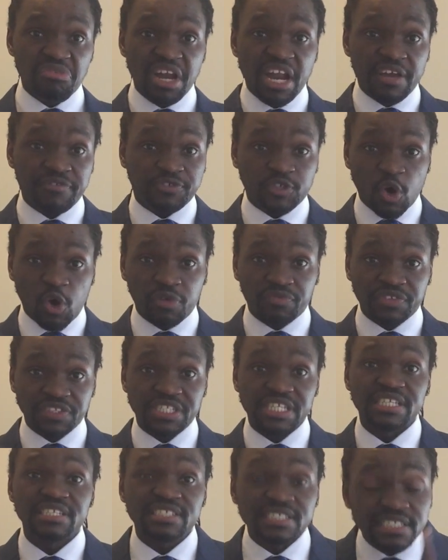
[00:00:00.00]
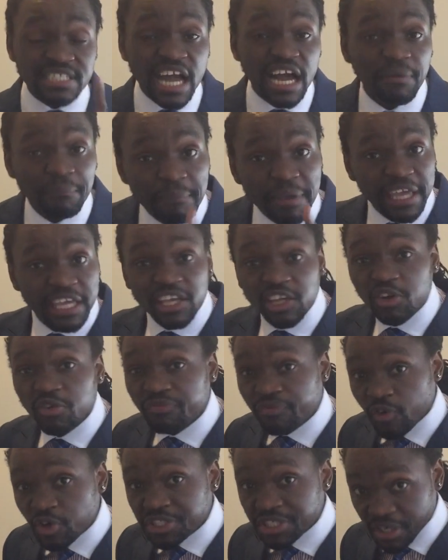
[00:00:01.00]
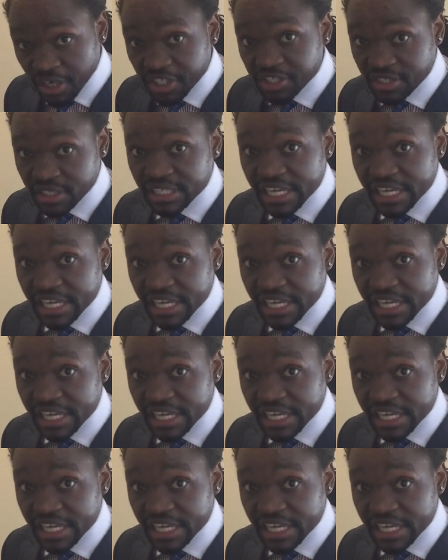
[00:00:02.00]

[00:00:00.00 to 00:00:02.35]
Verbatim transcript: leftovers, start making your voice heard